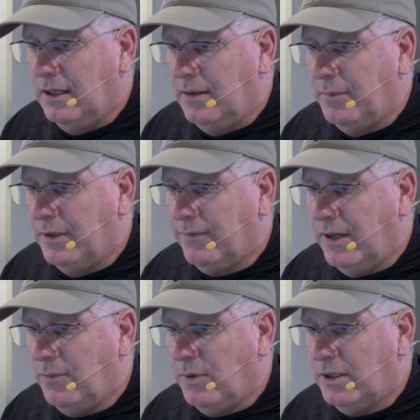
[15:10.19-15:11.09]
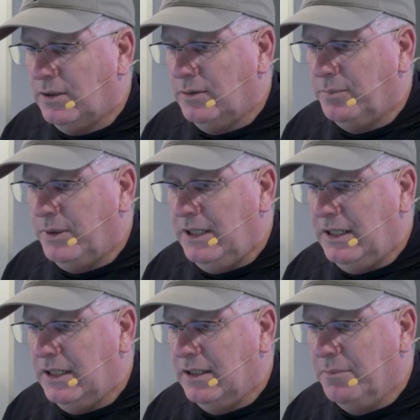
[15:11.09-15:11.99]
If I want to be in
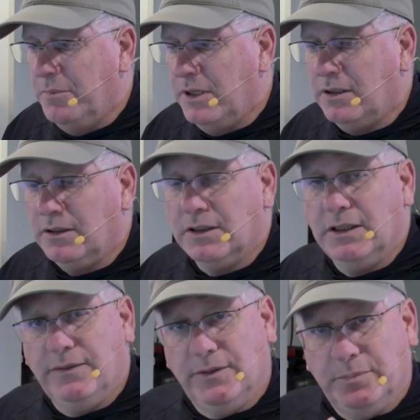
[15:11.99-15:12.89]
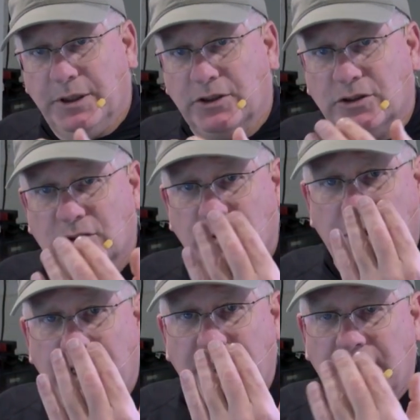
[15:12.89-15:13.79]
the middle of the picture, so my
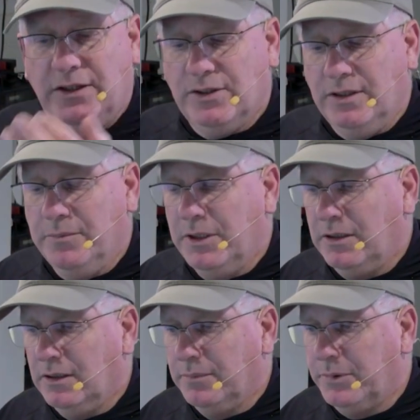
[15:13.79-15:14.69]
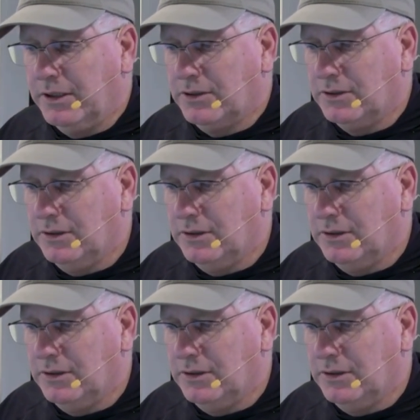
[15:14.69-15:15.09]
head is in the middle of the picture,